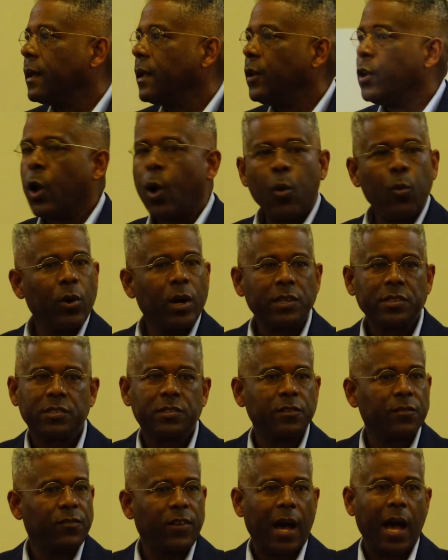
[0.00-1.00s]
No one
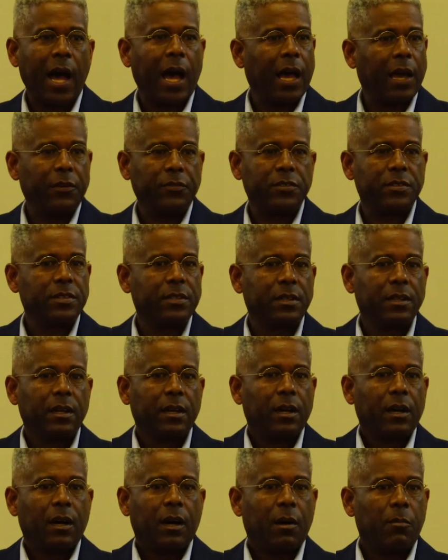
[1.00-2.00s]
survives
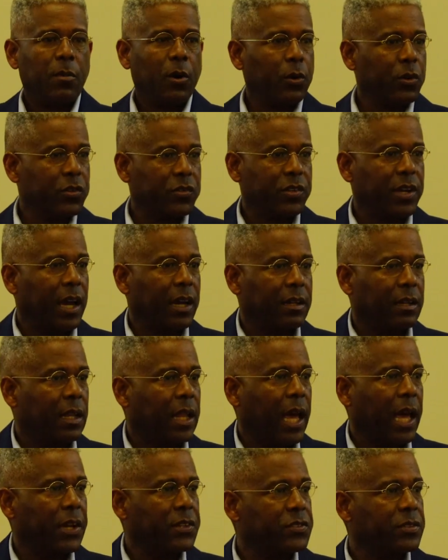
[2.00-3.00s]
a
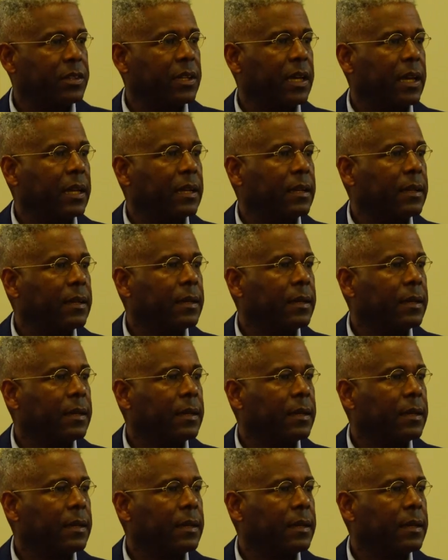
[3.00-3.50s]
motorcycle accident